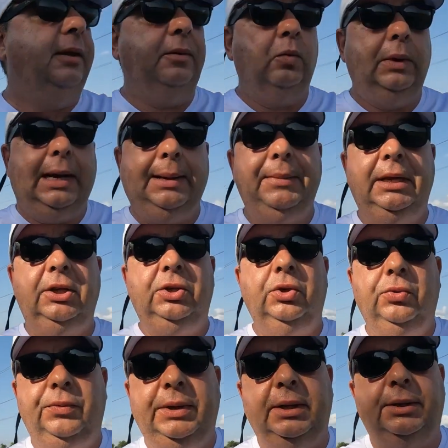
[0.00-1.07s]
When I meet a
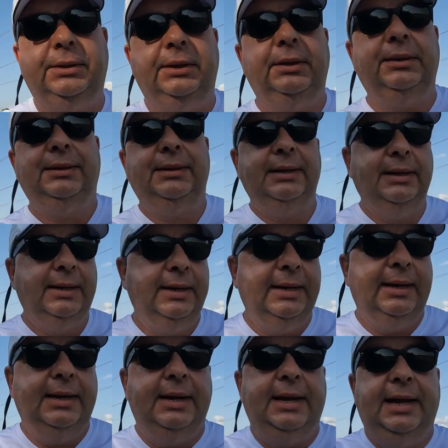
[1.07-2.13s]
new realtor,
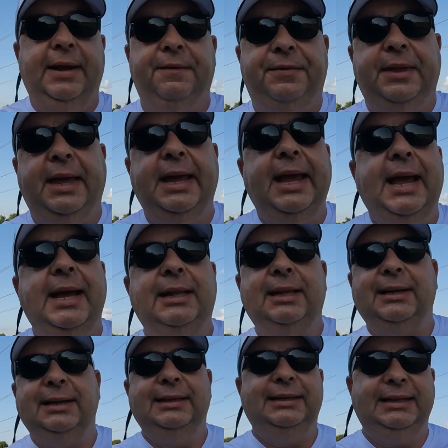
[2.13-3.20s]
if they act
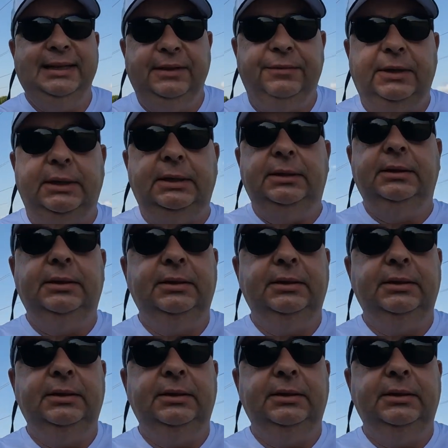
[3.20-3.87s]
like a diva